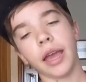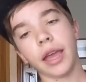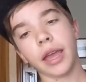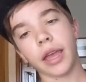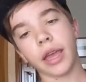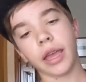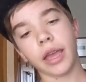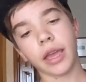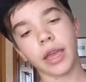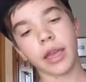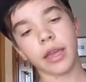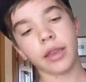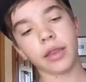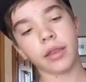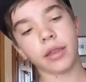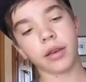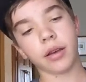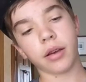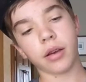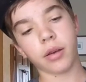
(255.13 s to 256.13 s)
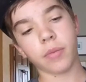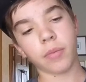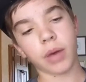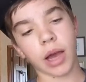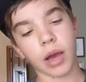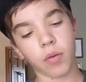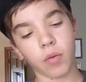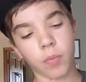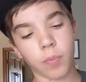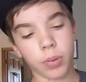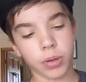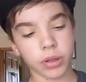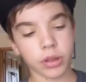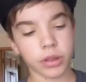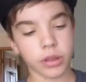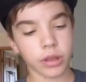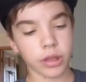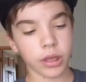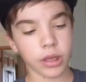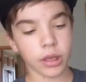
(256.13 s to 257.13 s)
And I will
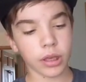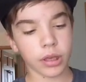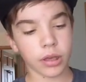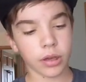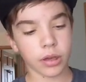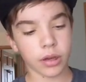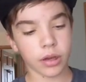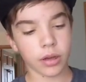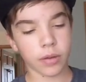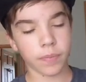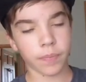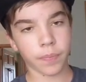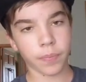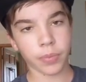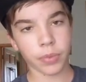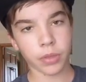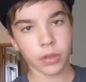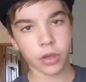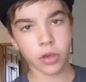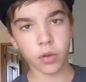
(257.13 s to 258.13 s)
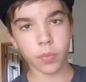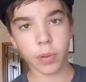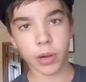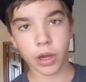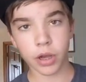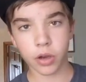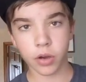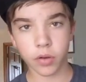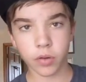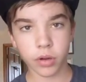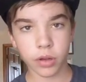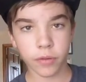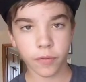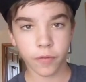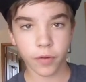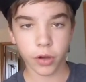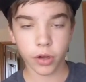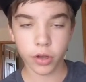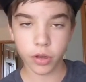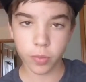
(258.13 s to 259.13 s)
put the coupon code
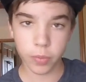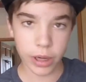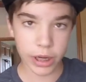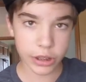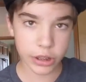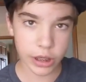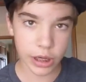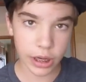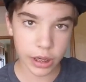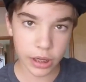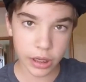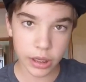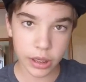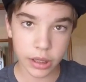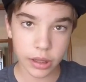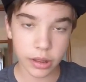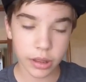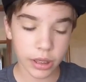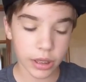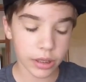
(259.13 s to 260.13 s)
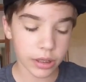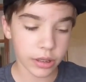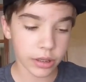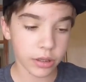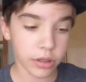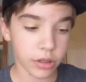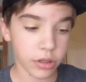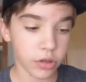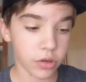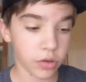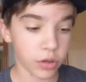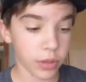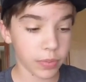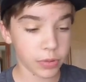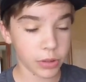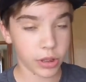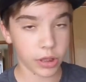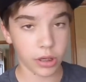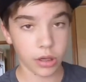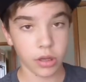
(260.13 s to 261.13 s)
for Goodbye Jack in the
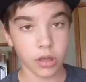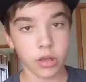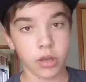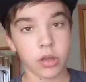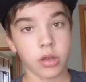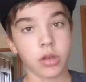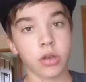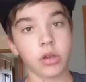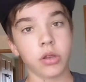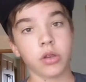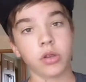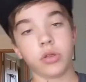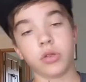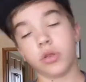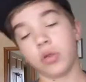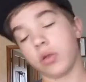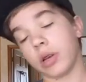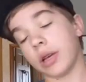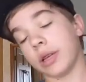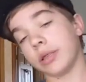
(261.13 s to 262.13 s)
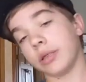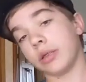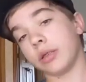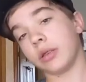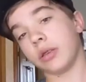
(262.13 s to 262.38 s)
description. So guys,